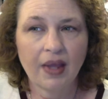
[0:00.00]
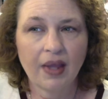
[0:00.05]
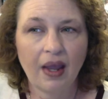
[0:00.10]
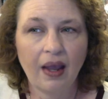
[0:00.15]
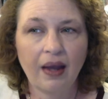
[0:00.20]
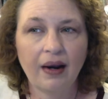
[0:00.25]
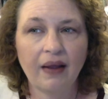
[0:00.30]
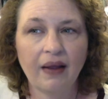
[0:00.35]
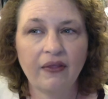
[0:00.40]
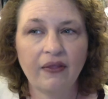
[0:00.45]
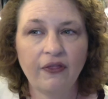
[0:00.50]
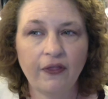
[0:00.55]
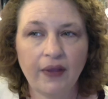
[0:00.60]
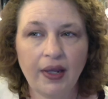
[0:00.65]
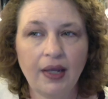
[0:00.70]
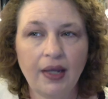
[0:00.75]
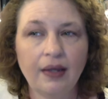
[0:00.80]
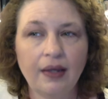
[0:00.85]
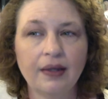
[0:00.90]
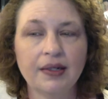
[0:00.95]
And I
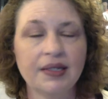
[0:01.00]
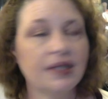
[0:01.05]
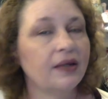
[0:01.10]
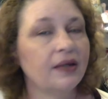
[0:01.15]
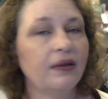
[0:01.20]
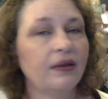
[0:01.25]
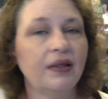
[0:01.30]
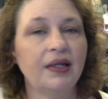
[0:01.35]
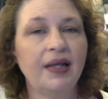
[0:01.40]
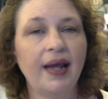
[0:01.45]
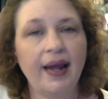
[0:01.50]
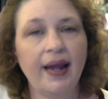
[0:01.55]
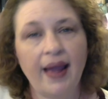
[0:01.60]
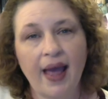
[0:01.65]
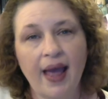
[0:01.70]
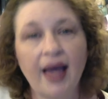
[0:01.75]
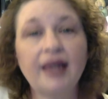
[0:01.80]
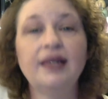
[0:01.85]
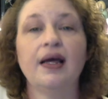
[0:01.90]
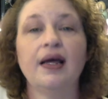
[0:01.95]
think until the day
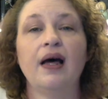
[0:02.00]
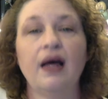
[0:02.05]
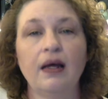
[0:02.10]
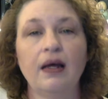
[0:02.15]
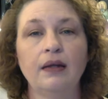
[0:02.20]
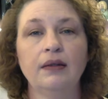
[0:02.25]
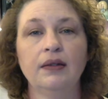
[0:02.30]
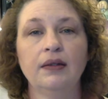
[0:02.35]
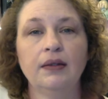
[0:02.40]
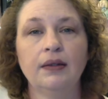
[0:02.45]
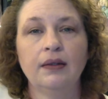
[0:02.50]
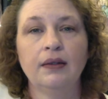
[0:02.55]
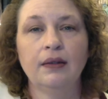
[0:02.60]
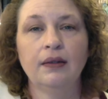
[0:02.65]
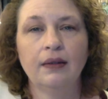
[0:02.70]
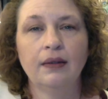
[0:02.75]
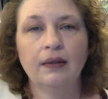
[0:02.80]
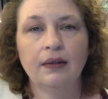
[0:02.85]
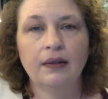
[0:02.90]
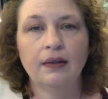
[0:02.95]
I die,
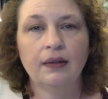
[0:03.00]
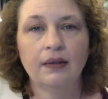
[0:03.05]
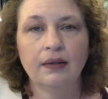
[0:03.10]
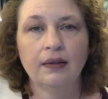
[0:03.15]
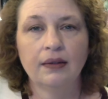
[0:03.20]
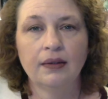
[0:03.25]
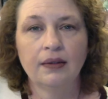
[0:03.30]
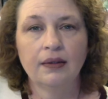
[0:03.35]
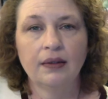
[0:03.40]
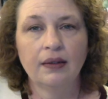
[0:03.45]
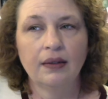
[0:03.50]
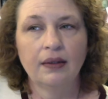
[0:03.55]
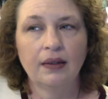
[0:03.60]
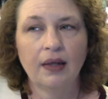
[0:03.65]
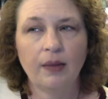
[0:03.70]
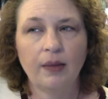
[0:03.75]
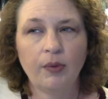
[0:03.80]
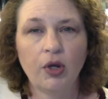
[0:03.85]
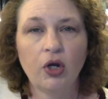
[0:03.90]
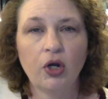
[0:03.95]

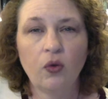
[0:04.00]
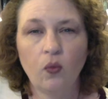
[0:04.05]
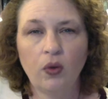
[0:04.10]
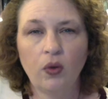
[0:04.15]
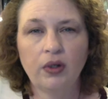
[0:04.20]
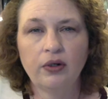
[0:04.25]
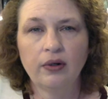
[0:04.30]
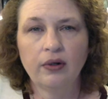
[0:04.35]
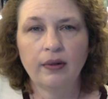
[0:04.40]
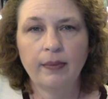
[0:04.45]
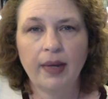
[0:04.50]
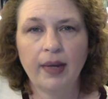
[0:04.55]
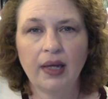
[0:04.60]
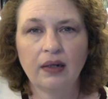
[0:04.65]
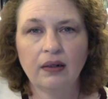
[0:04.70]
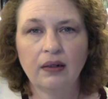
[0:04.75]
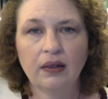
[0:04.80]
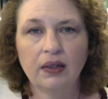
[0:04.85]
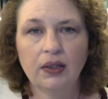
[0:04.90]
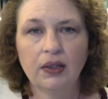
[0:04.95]
I'm going to wonder
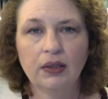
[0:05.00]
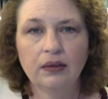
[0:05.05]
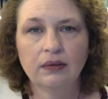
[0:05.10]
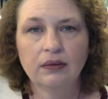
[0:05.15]
about her.